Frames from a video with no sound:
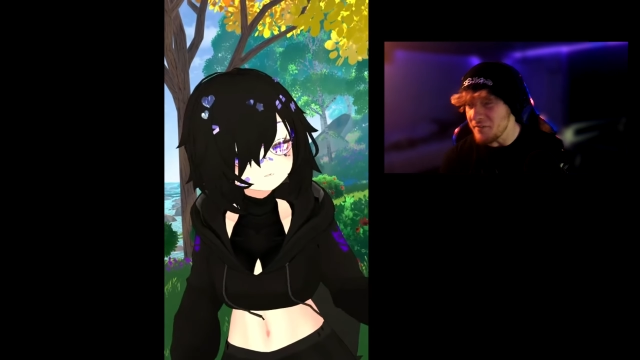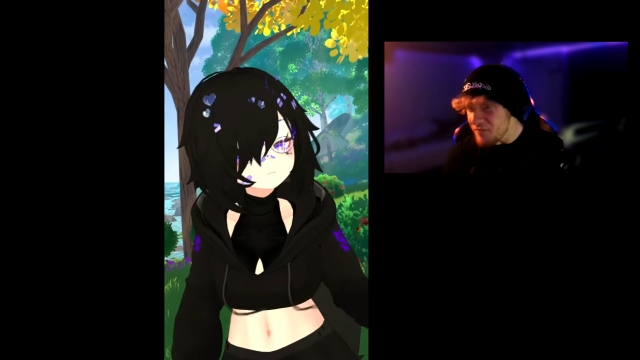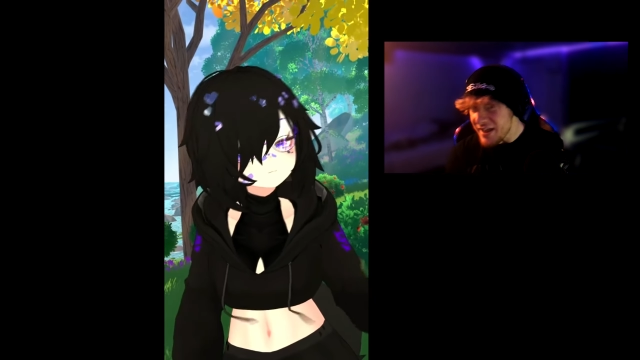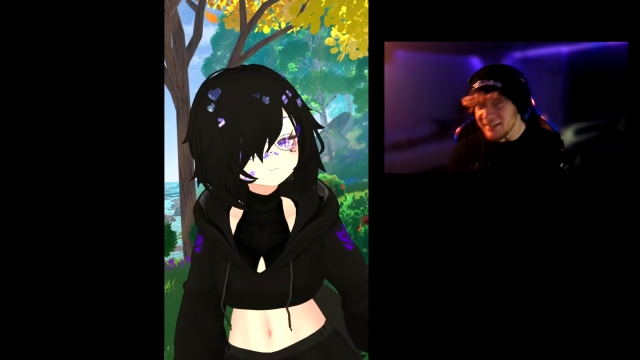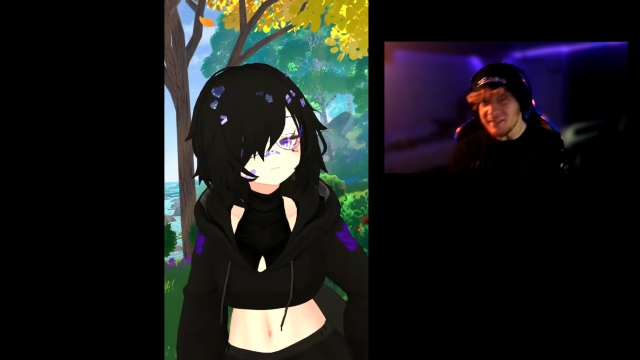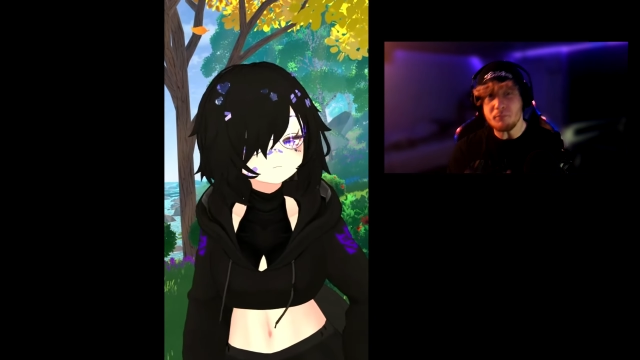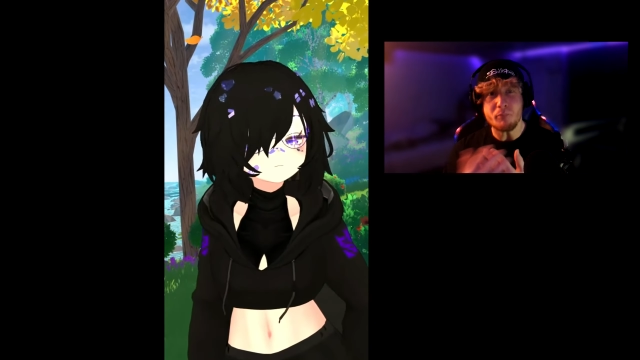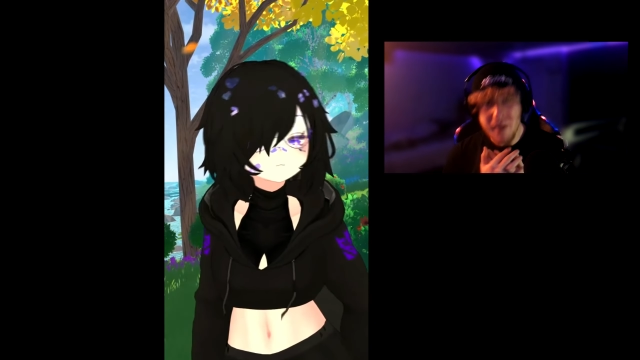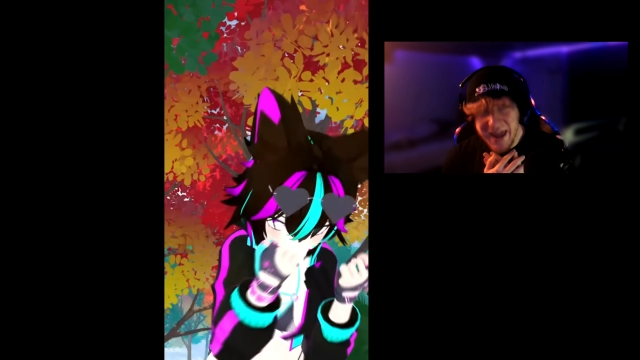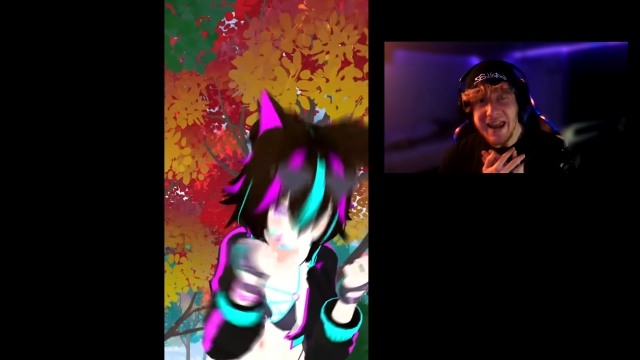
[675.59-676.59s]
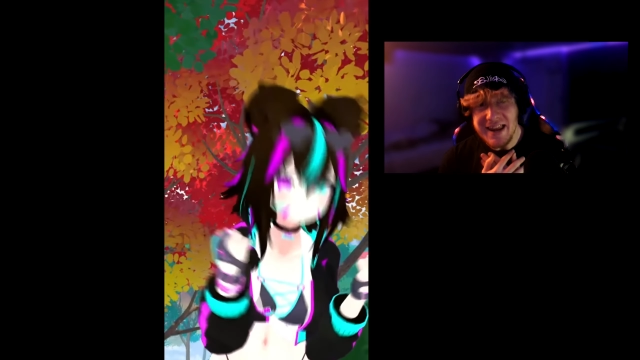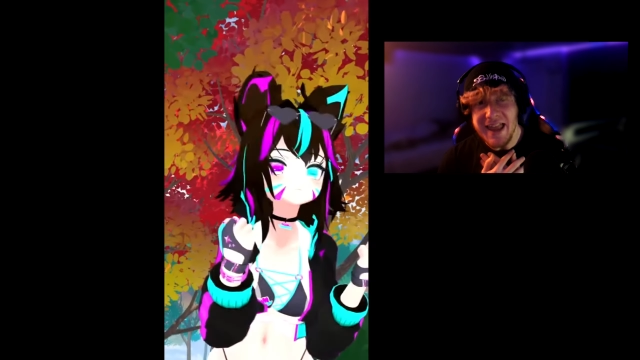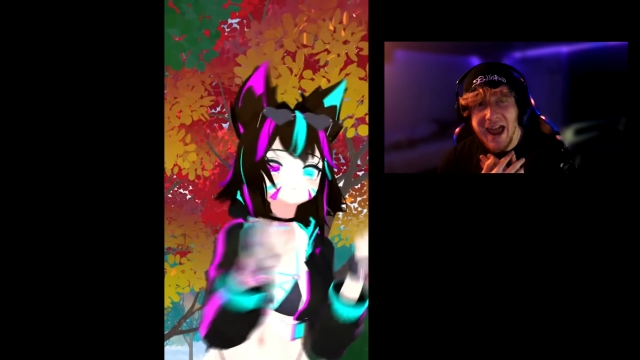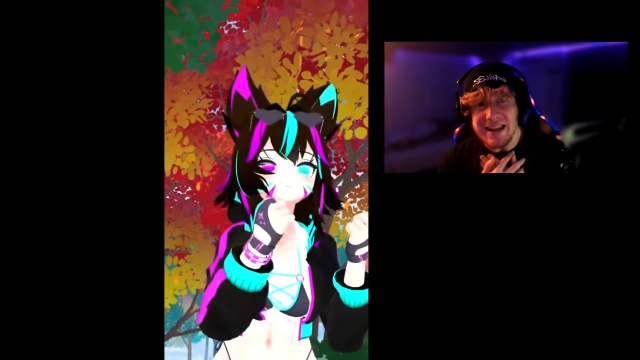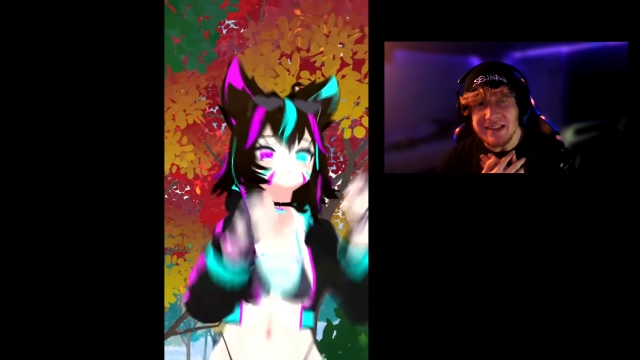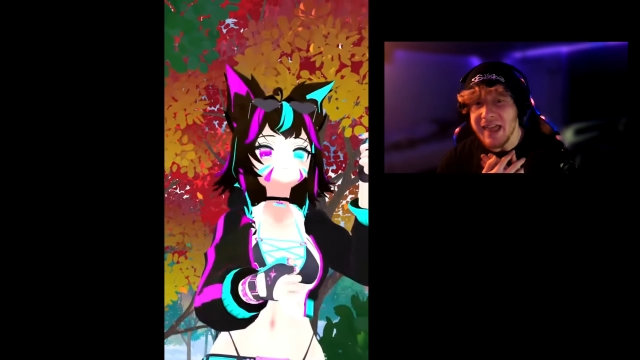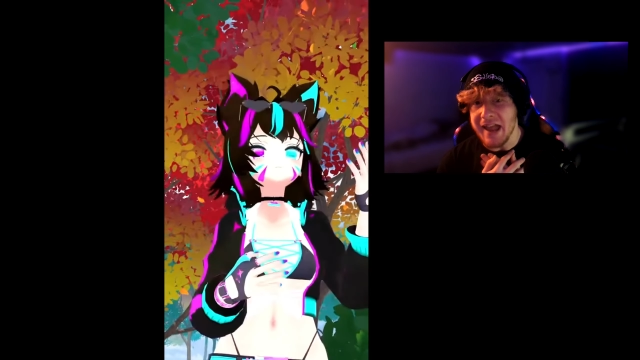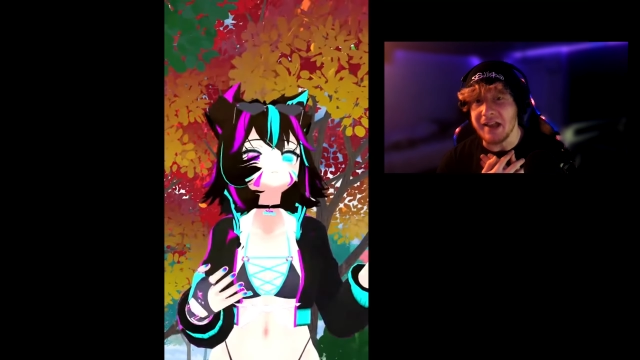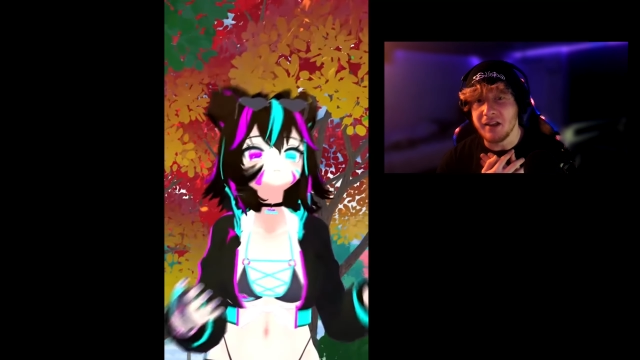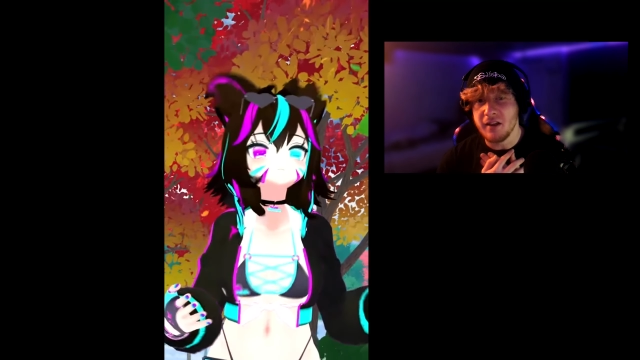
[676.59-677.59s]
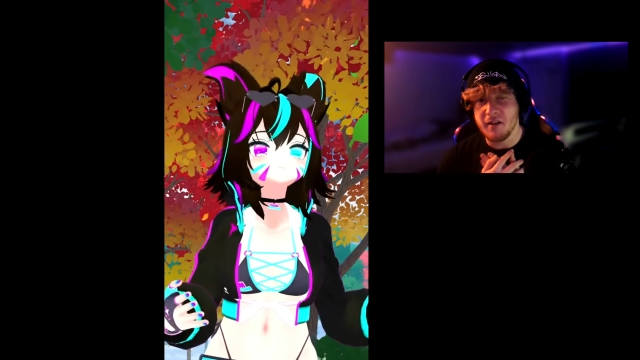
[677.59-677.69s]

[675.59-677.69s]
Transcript: convince me in anything?